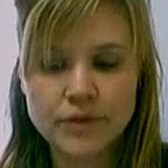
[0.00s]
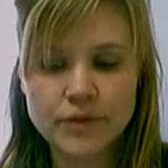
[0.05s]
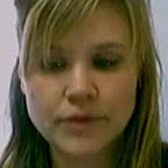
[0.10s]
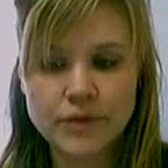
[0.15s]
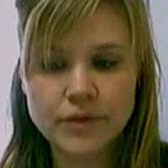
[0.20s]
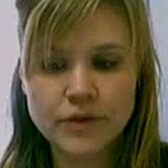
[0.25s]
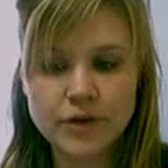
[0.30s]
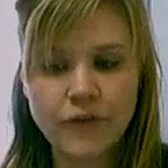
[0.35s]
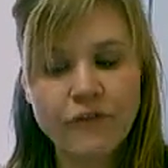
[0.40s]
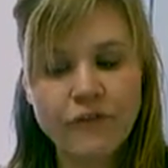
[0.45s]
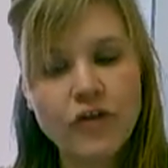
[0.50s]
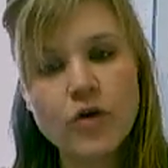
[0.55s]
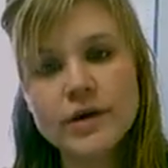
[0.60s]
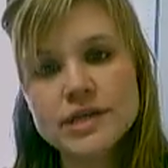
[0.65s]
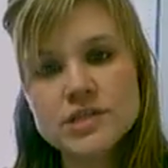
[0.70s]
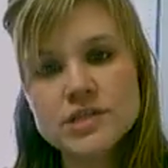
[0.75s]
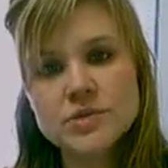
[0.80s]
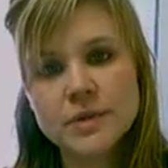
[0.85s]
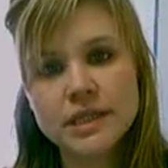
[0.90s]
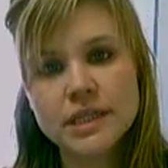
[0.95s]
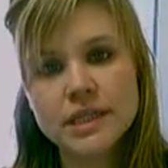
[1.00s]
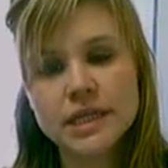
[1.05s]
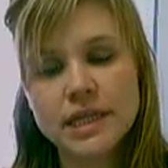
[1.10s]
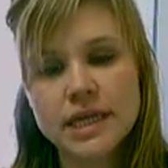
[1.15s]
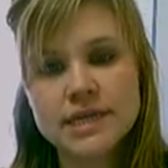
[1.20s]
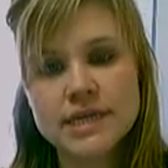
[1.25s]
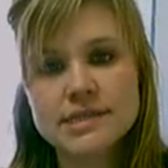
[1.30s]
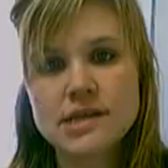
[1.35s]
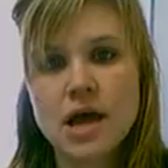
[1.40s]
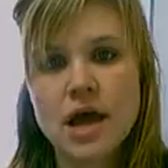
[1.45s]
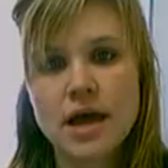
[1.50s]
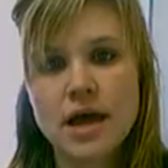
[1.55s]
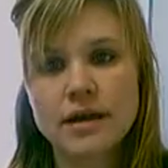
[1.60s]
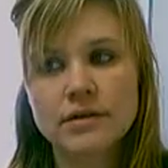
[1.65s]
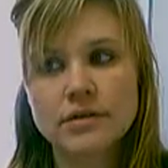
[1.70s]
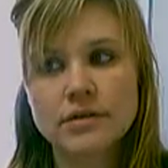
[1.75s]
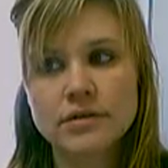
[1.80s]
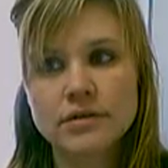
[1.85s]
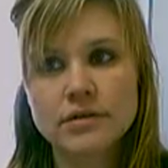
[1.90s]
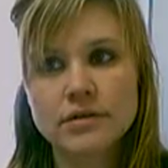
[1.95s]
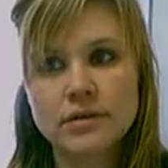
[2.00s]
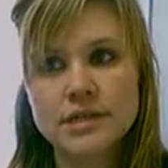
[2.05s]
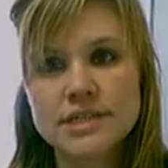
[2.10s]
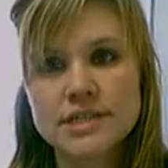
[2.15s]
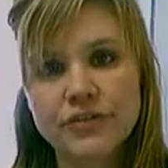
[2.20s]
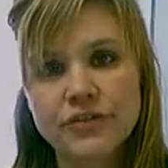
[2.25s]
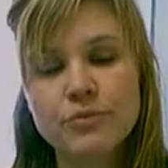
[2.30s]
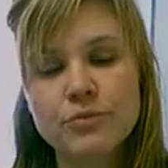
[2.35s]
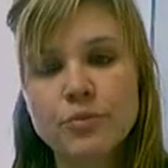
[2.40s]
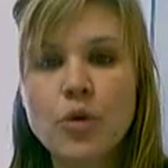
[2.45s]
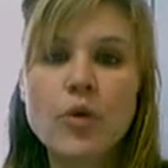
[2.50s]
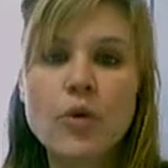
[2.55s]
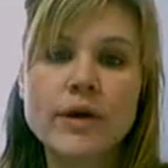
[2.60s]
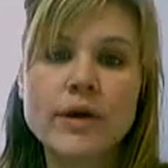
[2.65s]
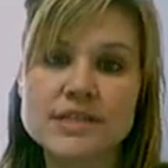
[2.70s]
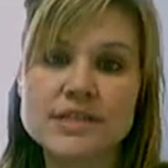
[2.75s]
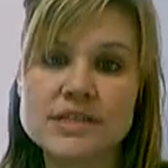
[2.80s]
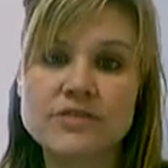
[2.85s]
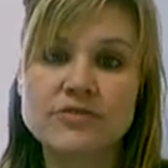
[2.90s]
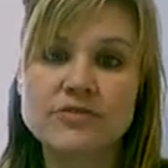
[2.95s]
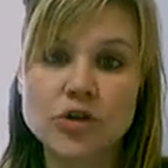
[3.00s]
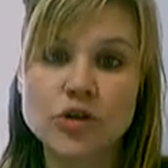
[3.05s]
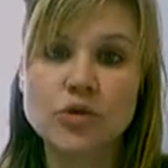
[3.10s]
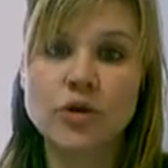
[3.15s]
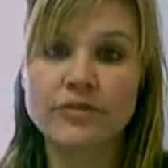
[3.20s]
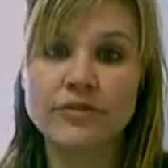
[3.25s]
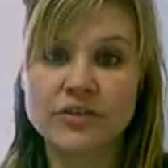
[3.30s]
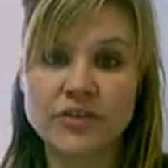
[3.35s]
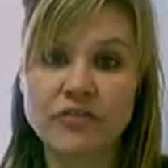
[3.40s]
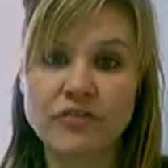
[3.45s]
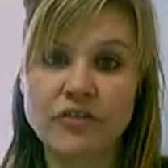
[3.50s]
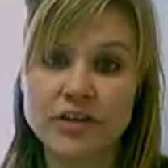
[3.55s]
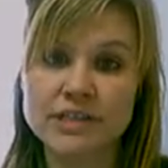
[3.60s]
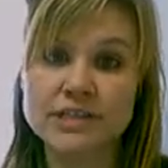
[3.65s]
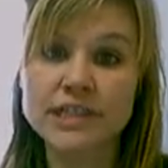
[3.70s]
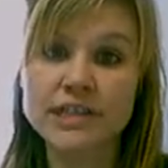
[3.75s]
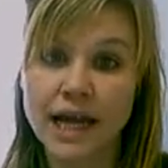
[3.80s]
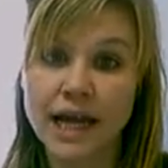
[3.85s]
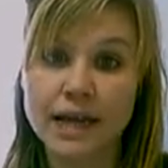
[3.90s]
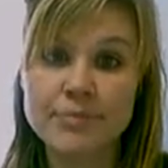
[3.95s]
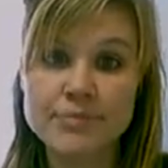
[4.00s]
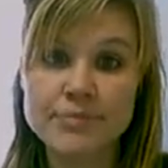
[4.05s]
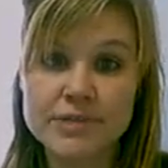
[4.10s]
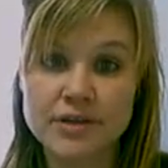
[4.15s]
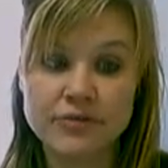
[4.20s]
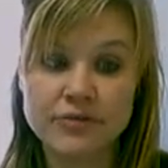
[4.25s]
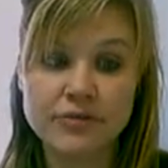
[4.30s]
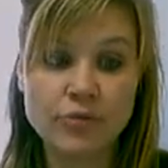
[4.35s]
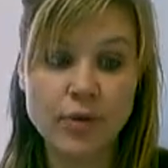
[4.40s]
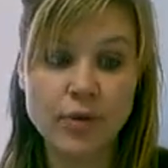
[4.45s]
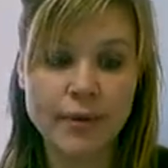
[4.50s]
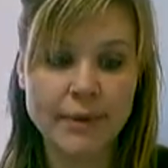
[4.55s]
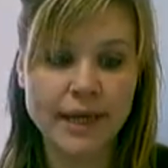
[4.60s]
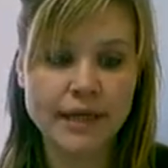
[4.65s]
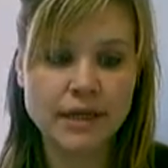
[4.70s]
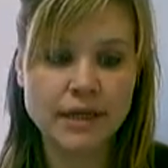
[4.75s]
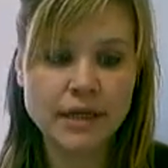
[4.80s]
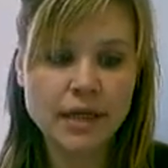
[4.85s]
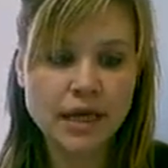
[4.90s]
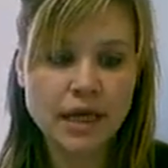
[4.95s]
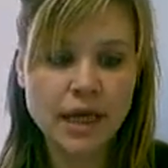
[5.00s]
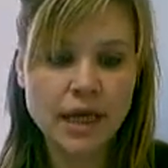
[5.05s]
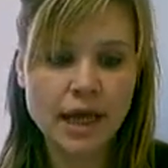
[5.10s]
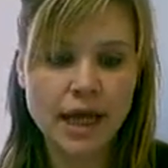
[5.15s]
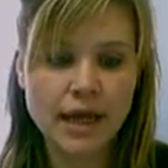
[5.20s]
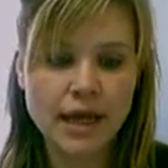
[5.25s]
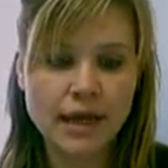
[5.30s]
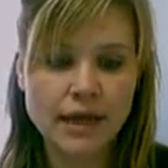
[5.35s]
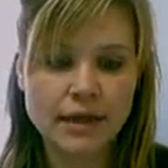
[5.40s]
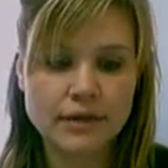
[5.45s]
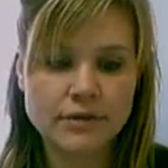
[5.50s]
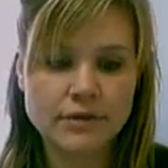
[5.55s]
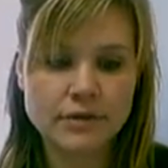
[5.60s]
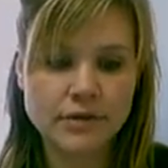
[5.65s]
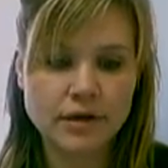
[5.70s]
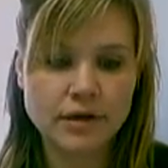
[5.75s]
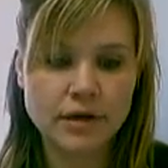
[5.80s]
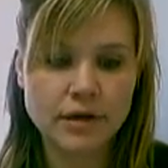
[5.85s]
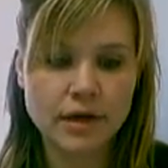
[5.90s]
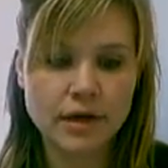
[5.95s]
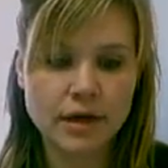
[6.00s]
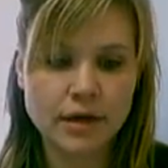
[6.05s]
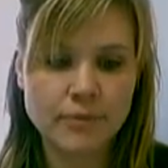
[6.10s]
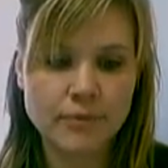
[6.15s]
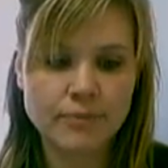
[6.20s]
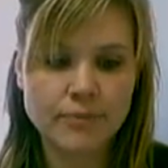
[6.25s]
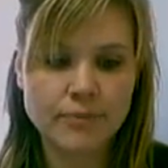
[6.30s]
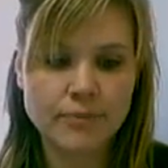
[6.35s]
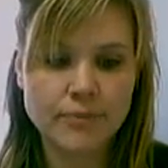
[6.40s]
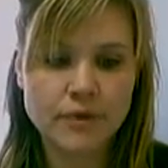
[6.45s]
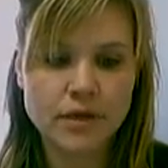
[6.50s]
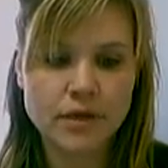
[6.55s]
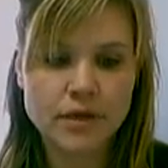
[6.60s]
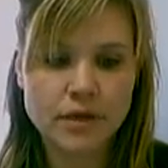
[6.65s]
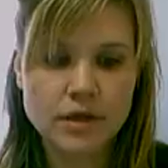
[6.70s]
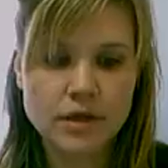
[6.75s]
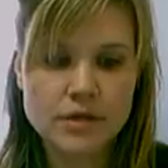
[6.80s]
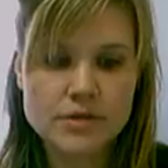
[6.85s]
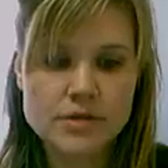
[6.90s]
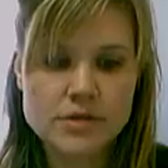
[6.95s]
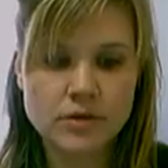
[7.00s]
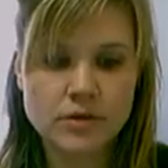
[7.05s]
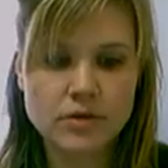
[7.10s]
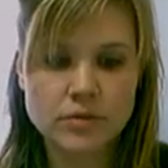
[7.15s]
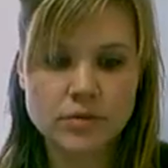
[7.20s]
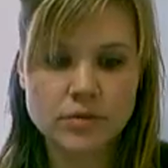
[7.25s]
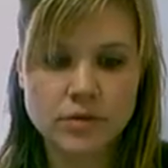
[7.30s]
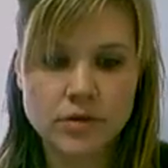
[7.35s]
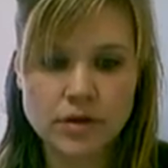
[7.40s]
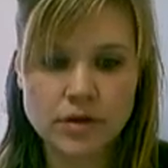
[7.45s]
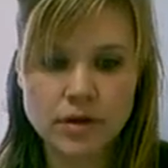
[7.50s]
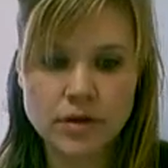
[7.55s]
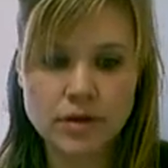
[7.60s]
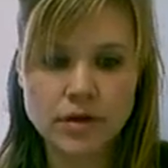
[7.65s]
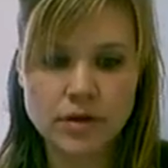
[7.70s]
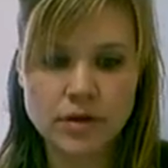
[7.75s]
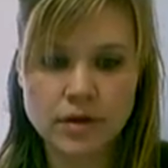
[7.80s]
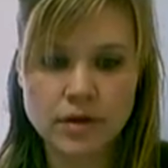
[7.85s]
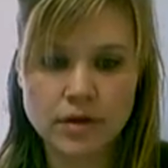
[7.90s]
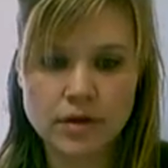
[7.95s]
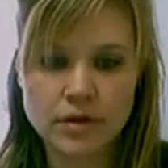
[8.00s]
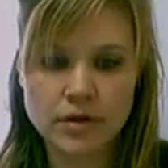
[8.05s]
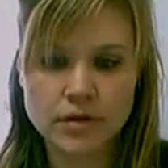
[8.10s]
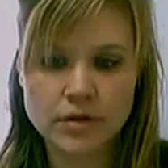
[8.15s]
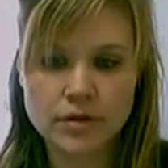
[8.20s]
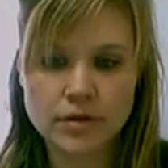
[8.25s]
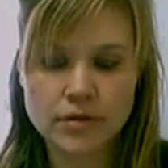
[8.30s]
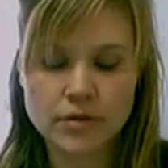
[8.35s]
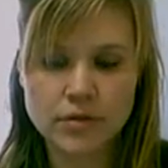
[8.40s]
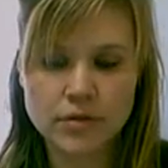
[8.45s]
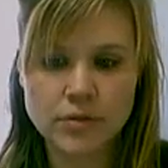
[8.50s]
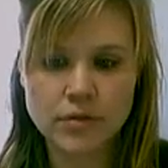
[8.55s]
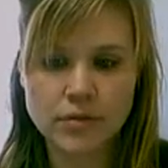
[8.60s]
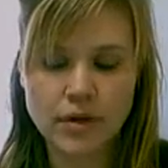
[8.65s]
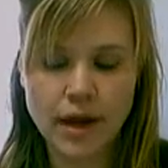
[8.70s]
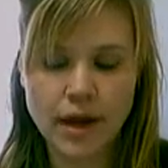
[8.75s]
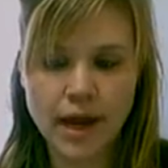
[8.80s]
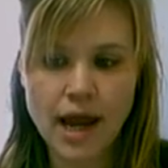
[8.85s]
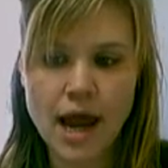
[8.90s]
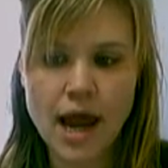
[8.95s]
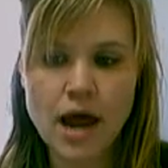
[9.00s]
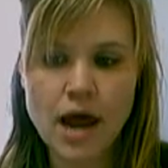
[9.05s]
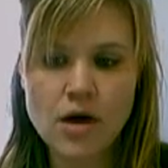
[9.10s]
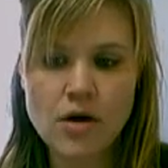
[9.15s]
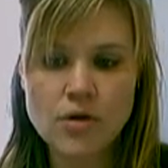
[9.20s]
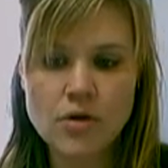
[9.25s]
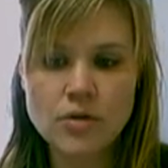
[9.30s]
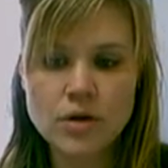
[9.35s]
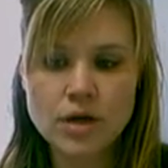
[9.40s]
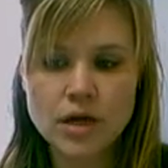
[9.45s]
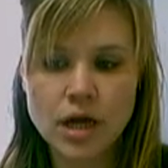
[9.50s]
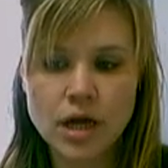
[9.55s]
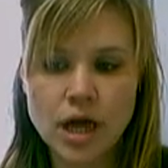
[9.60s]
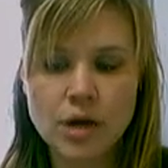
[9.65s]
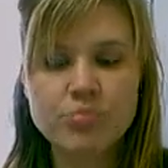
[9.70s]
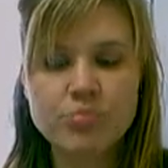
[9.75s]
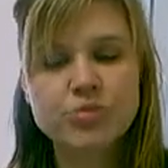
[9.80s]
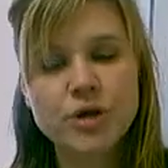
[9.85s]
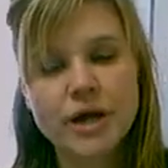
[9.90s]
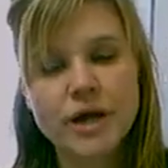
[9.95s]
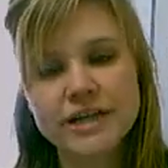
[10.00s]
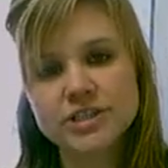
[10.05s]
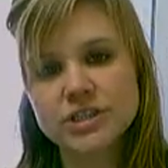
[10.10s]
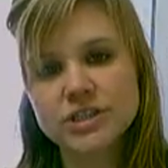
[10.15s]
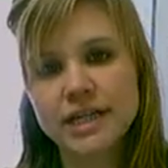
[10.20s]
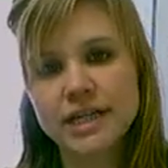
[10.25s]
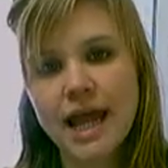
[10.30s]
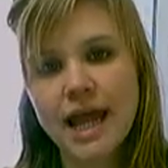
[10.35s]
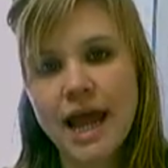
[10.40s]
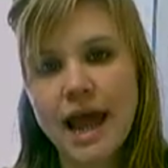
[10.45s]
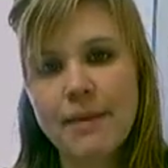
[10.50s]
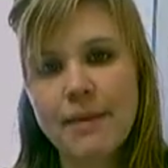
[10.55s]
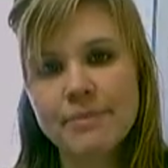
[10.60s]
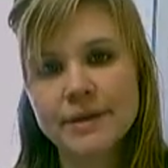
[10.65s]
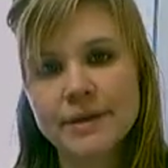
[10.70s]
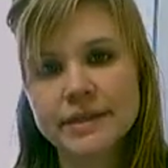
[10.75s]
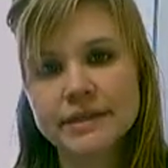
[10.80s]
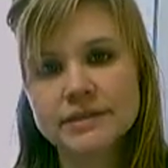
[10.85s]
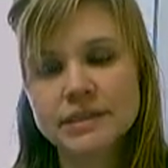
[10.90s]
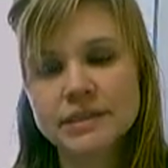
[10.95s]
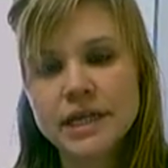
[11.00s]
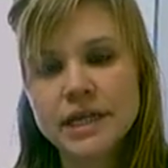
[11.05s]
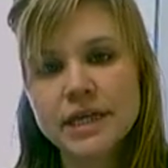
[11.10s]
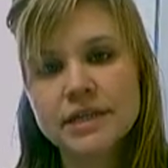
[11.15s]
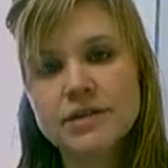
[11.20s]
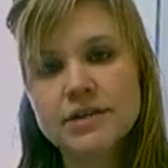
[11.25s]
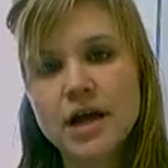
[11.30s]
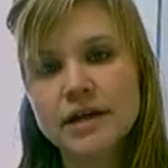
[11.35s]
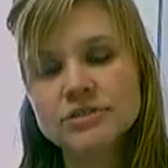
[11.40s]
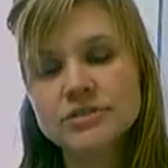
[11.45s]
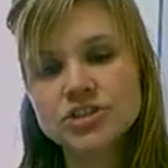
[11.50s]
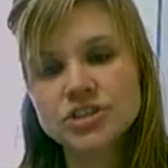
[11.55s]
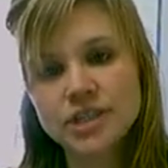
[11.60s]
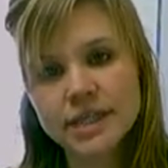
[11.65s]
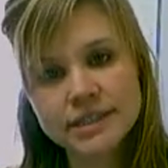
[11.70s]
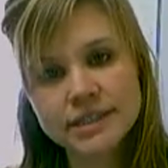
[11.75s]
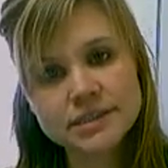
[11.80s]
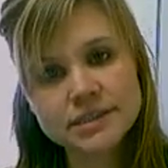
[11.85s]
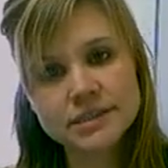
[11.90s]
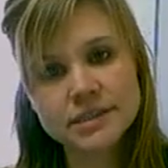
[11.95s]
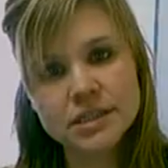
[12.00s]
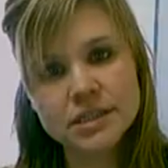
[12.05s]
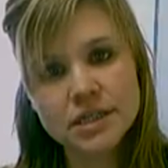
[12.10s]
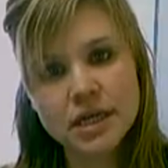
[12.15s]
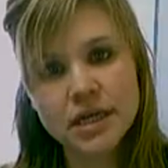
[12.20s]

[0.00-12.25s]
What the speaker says: The focus really is on the different points of view of different types of women, and so how oppression happens, not just